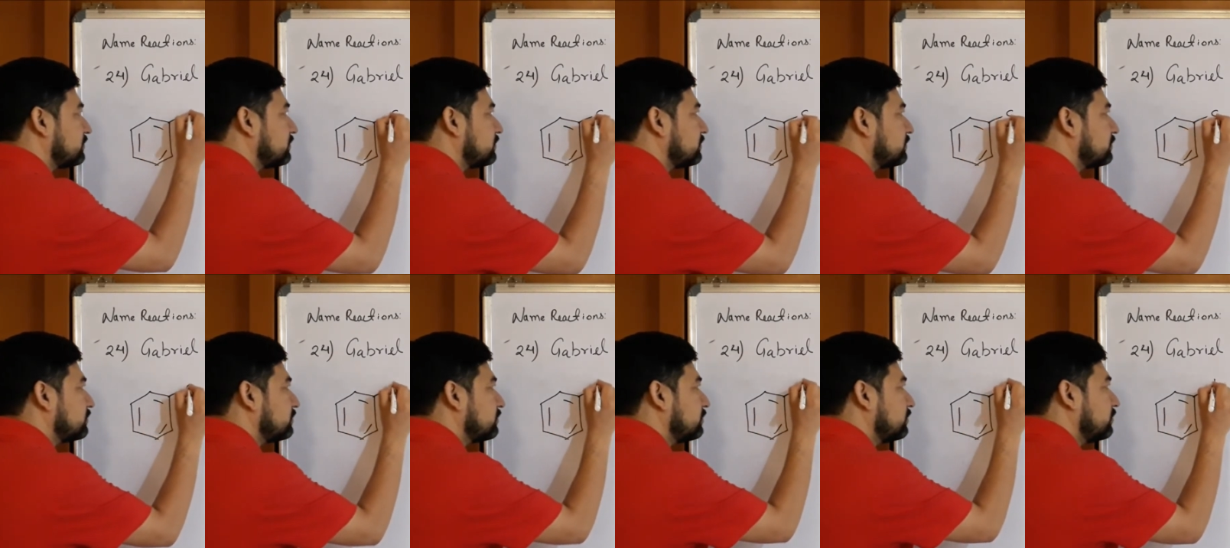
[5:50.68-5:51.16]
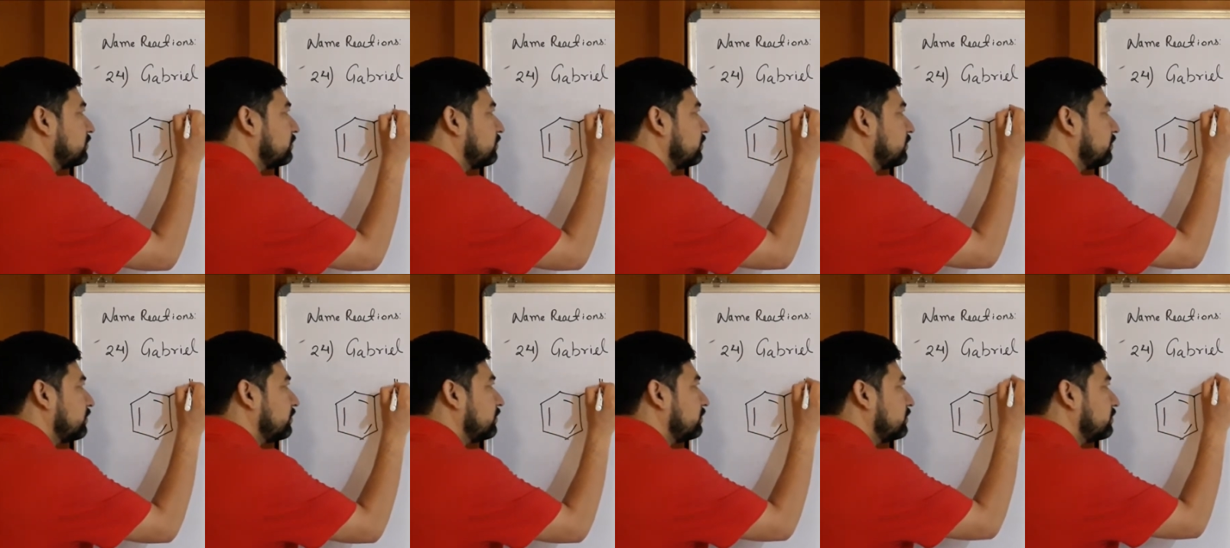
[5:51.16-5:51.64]

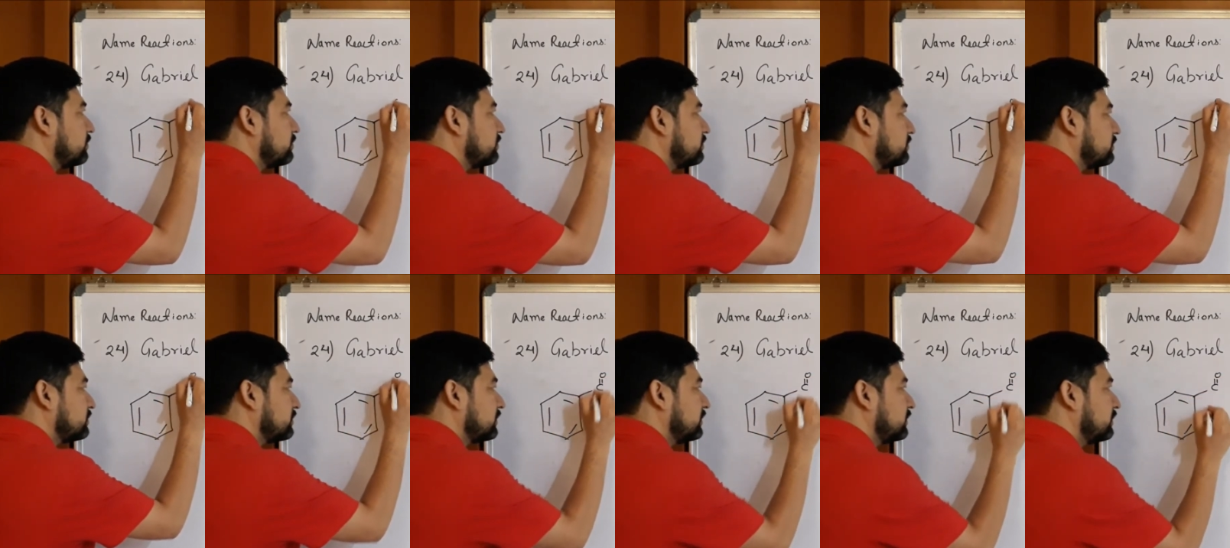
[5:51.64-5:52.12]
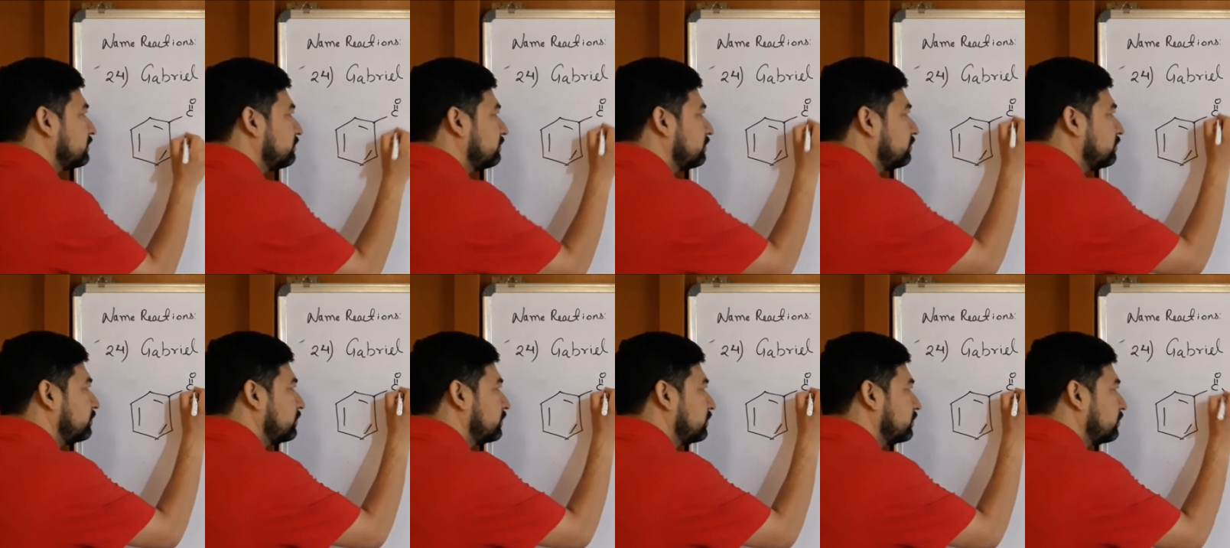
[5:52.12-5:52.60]
So
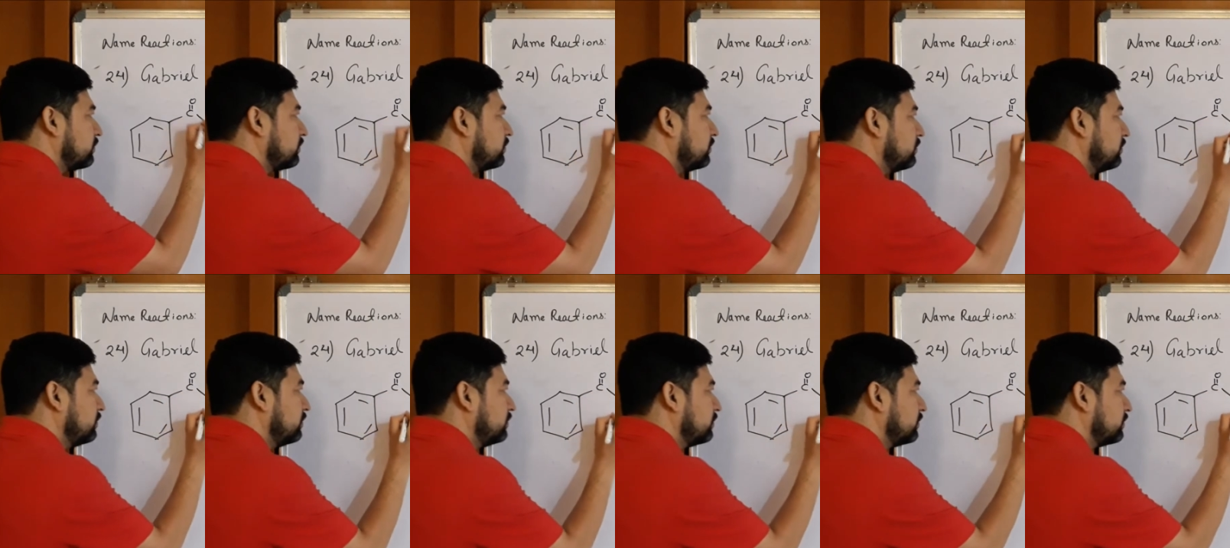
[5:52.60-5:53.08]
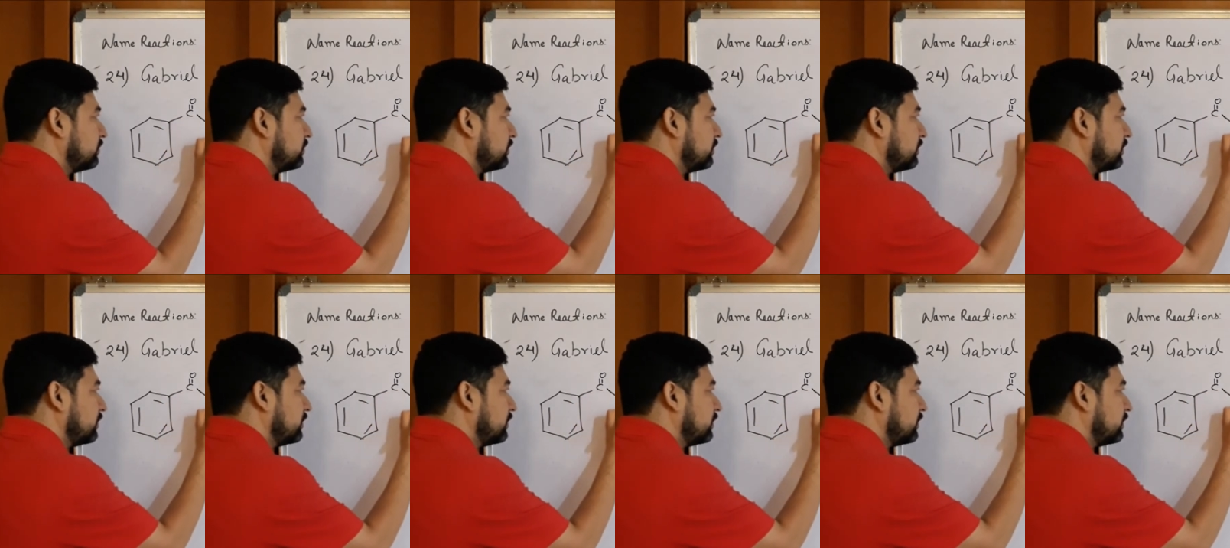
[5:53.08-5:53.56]
C-double-bond-O
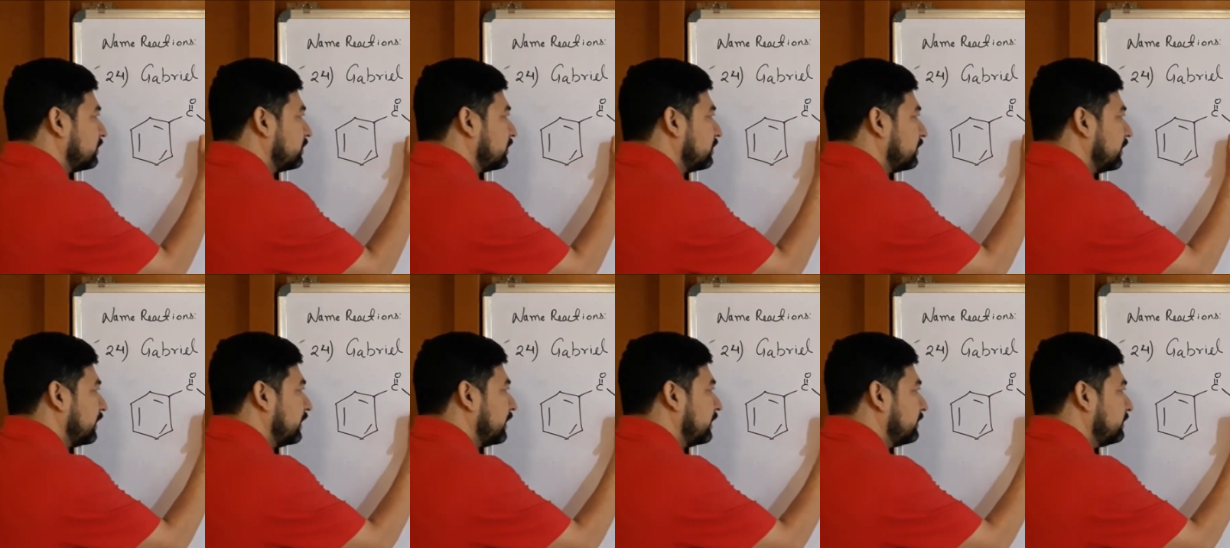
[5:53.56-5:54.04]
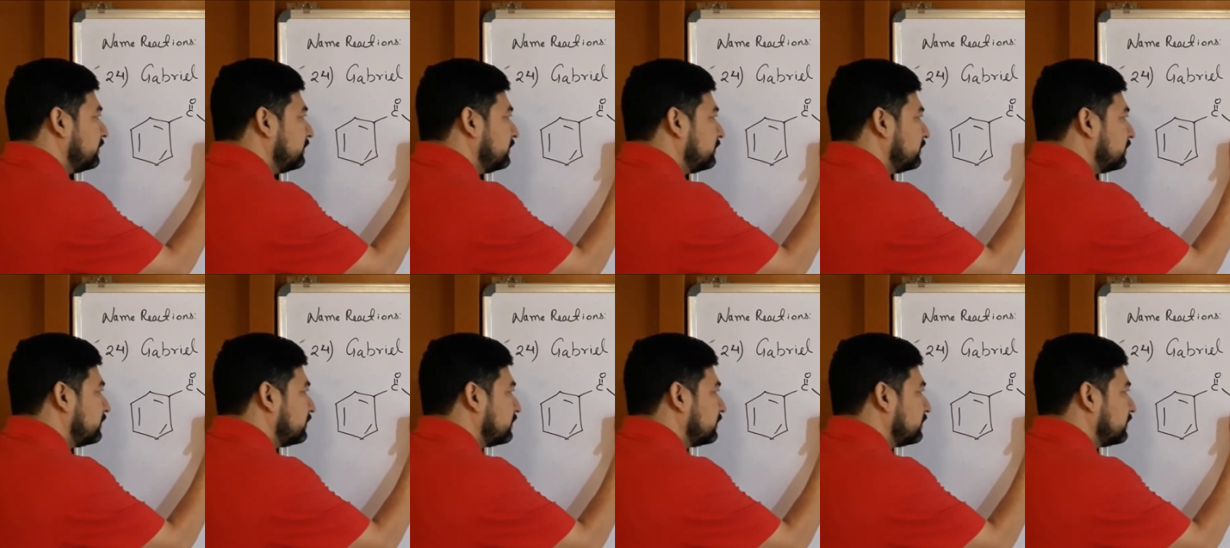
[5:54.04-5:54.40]
and